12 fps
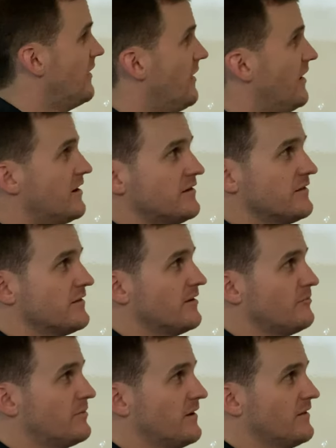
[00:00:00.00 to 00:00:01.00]
Under the
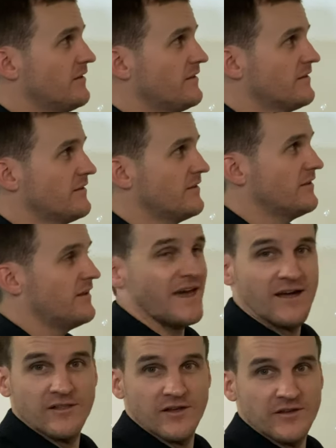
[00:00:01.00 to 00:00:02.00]
umbrella
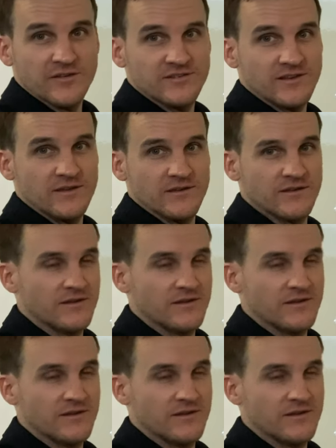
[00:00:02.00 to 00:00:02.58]
LLC,